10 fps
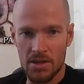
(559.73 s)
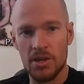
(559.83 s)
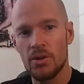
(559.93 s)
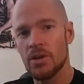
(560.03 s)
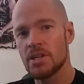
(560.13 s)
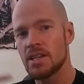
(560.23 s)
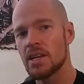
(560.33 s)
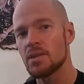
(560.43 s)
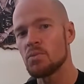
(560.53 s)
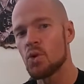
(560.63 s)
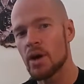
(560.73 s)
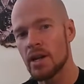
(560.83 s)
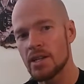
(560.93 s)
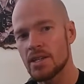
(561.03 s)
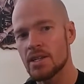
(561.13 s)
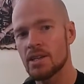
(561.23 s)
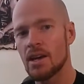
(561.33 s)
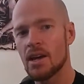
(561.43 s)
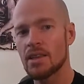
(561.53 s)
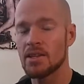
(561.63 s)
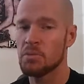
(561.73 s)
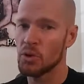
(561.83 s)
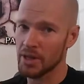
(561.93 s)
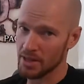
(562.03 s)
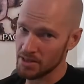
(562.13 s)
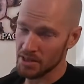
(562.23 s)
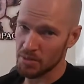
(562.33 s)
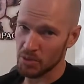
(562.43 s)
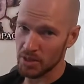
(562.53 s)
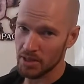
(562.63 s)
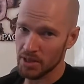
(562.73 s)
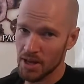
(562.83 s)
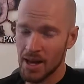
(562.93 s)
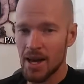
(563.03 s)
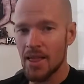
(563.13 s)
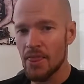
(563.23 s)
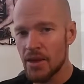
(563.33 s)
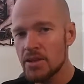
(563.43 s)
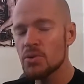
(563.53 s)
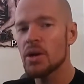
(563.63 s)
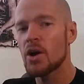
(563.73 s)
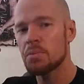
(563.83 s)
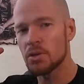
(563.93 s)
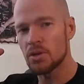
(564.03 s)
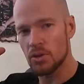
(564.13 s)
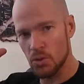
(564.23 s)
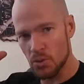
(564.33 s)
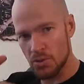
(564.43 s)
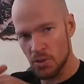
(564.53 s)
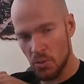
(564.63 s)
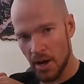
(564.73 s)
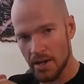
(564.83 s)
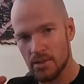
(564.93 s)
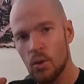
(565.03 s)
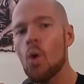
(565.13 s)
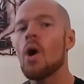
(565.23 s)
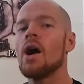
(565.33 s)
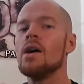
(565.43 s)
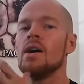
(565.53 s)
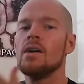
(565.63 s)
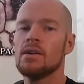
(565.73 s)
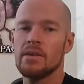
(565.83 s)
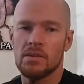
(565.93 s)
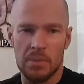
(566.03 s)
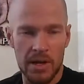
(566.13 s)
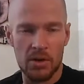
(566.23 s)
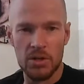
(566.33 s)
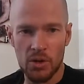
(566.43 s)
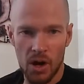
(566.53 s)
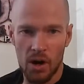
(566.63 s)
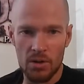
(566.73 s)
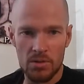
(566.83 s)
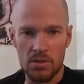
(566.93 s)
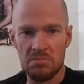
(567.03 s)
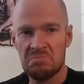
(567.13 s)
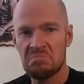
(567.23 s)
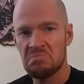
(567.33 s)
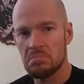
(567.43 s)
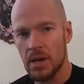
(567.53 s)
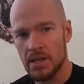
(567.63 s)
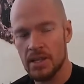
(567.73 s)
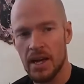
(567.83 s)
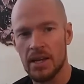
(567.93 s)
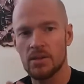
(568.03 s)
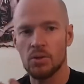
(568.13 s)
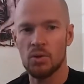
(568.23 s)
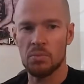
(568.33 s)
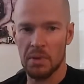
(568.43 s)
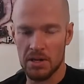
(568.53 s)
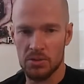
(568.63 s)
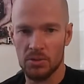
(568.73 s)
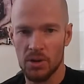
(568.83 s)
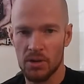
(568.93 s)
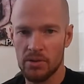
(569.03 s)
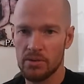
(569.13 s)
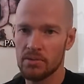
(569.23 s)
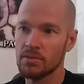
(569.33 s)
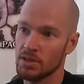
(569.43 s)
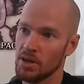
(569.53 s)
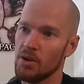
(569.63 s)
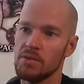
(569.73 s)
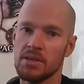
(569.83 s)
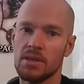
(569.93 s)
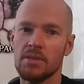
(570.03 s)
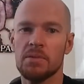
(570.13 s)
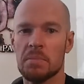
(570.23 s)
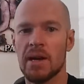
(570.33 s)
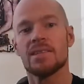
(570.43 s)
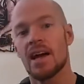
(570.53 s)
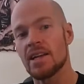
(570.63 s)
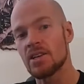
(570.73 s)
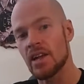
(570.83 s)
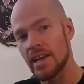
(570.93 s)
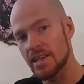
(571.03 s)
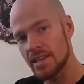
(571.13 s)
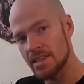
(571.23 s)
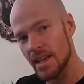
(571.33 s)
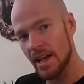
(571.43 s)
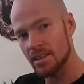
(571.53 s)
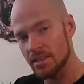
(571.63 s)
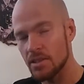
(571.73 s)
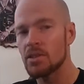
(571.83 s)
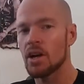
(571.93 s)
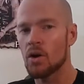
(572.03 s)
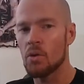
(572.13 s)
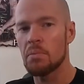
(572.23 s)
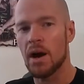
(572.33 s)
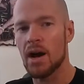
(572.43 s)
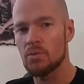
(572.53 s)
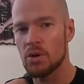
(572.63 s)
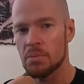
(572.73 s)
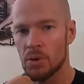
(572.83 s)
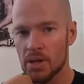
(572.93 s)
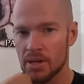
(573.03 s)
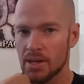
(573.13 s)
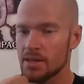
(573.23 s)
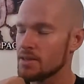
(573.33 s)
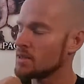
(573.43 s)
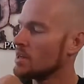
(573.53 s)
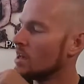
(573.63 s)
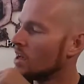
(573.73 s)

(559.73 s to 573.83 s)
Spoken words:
So you're exceeding more energy than you're putting into your body. This will help you lose your weight. Or, depending on your goals, maintain or muscle growth. So obviously to maintain, you've got to eat exactly, you know, on par with what your body needs.